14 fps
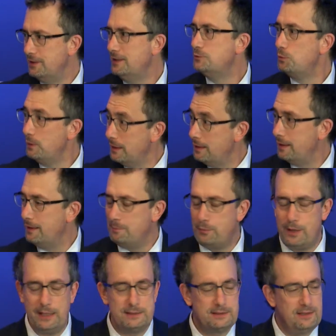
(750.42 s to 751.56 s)
is really
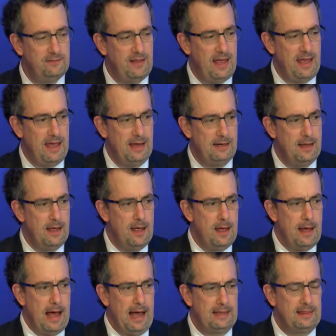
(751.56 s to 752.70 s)
impressive, and
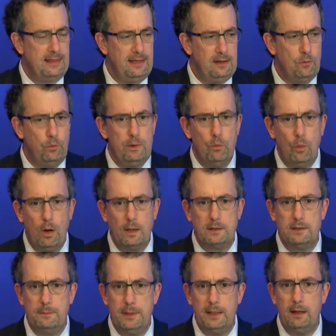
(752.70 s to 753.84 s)
I think we want
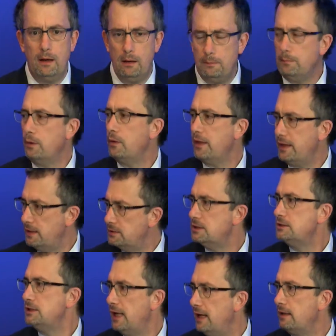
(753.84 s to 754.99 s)
to be humble that it's a
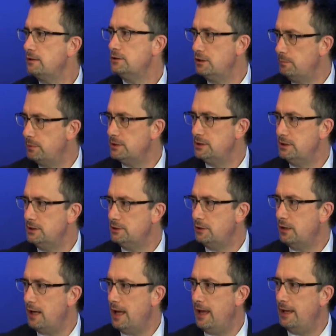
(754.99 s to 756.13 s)
challenging procedure,
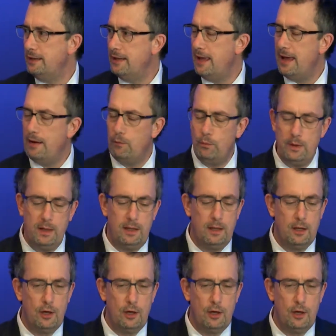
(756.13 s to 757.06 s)
and that we